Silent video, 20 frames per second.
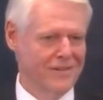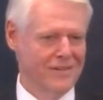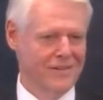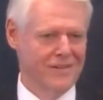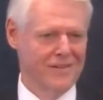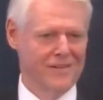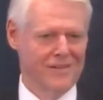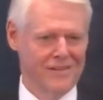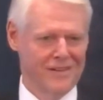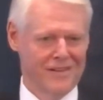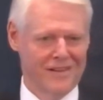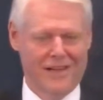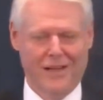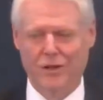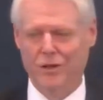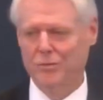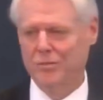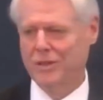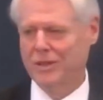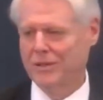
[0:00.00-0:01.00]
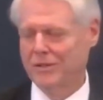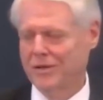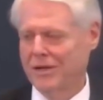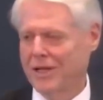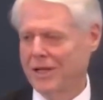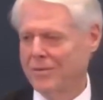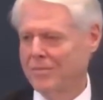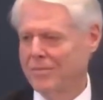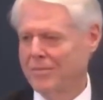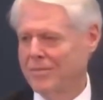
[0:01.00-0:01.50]
hallowed be your name.
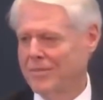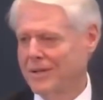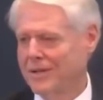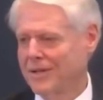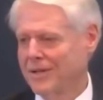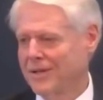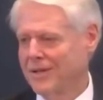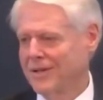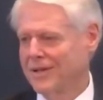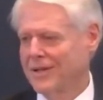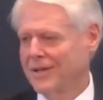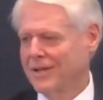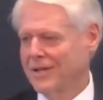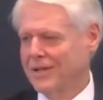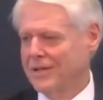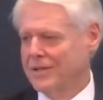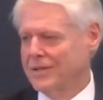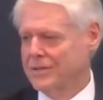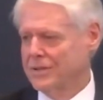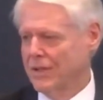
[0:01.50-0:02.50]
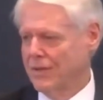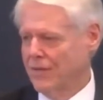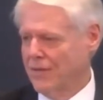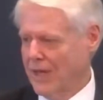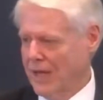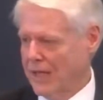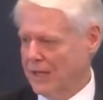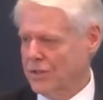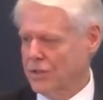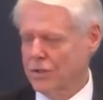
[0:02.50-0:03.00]
See, that's,
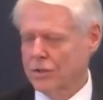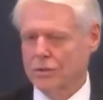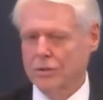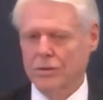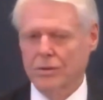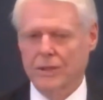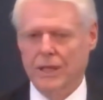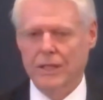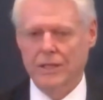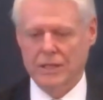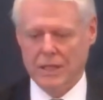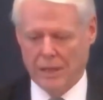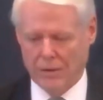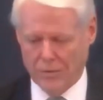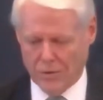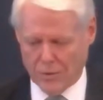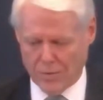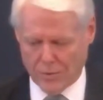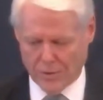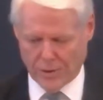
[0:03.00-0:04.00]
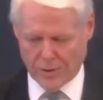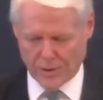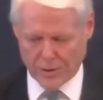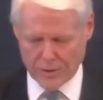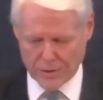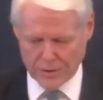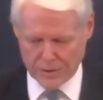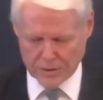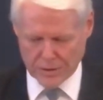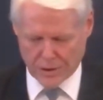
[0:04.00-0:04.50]
that's how our prayers
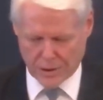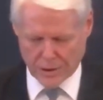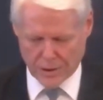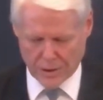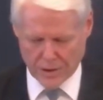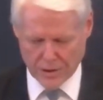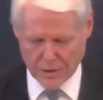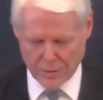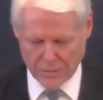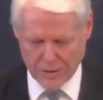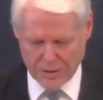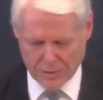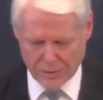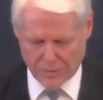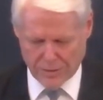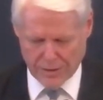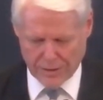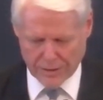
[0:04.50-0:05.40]
are to be directed.